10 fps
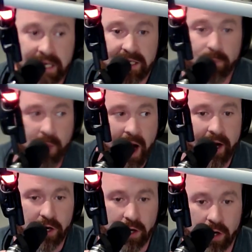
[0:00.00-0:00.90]
We need to buy
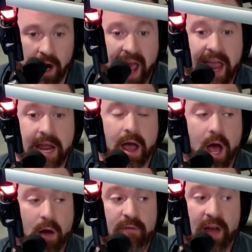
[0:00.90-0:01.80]
her yeah. a
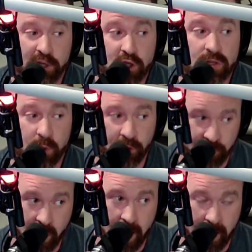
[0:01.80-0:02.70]
yes. vegetable
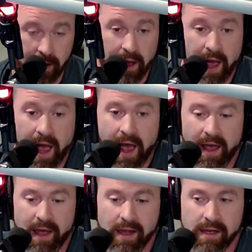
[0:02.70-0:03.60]
tray. Uh, look,
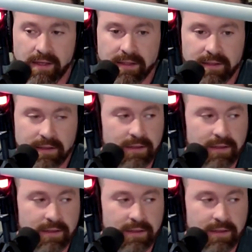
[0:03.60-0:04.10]
listen, Dan.